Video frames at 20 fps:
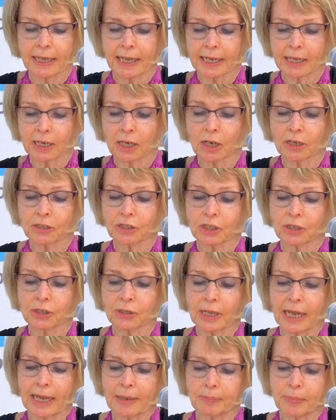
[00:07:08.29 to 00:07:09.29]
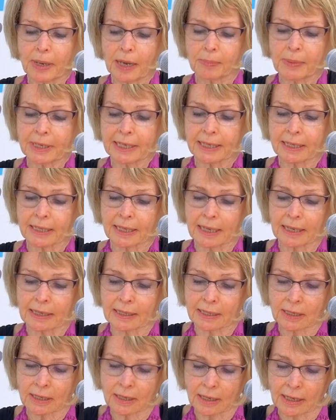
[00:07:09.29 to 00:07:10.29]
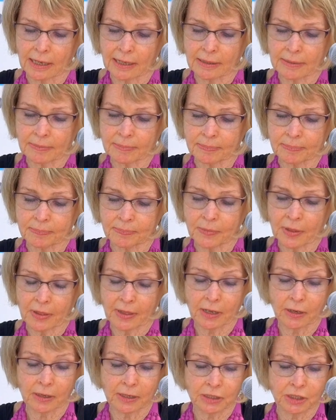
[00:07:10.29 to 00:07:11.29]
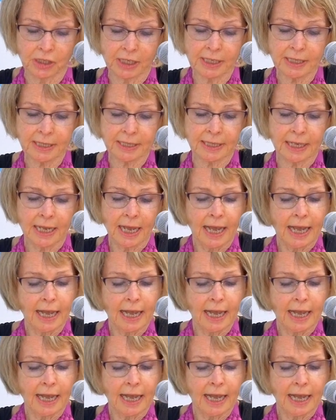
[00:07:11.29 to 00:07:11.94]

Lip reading: ecological and public theologies,